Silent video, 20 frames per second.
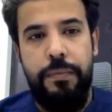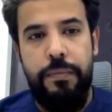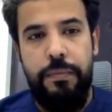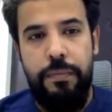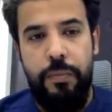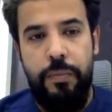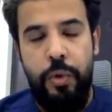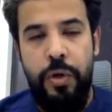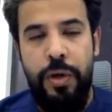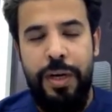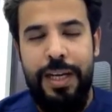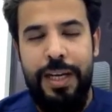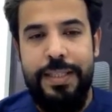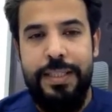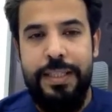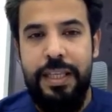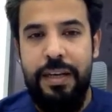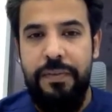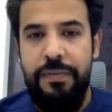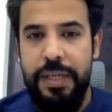We call a
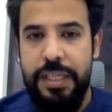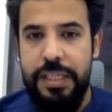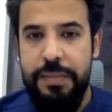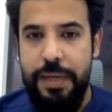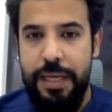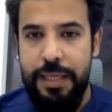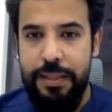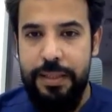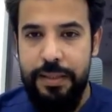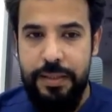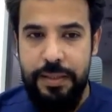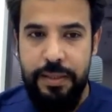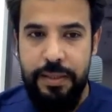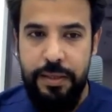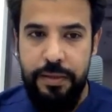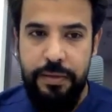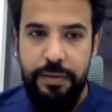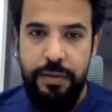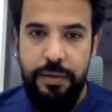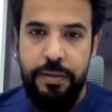self-expanded
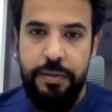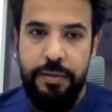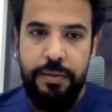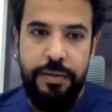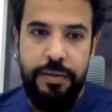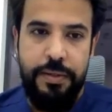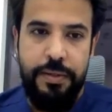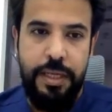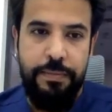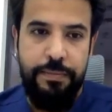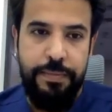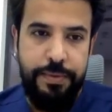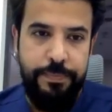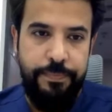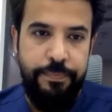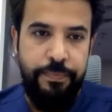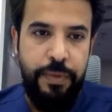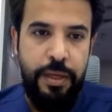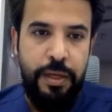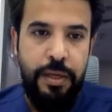stent.
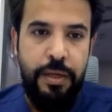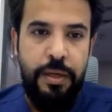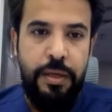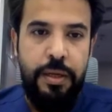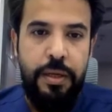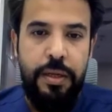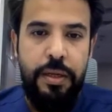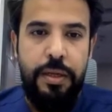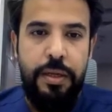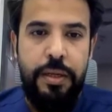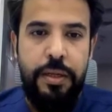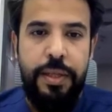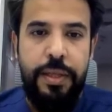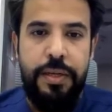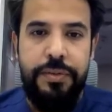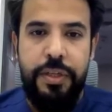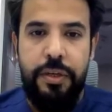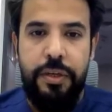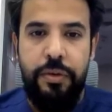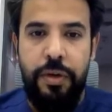Stents. There
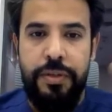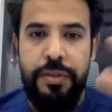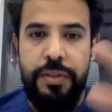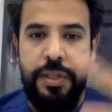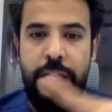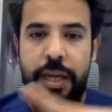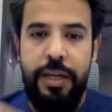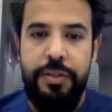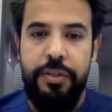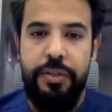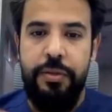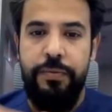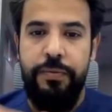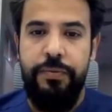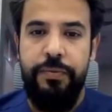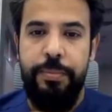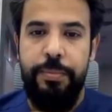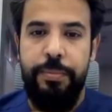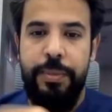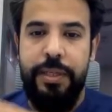is a cross-hatched of
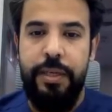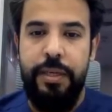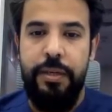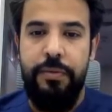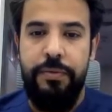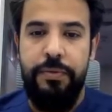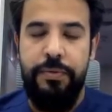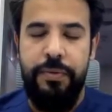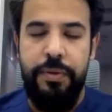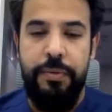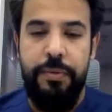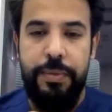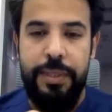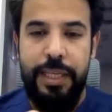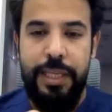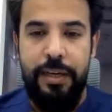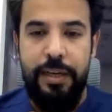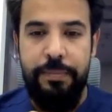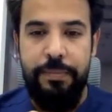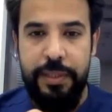
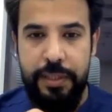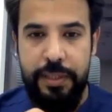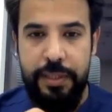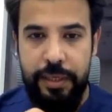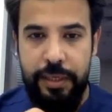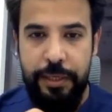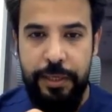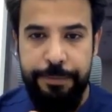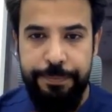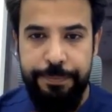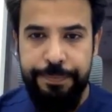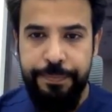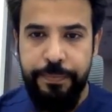metallic material.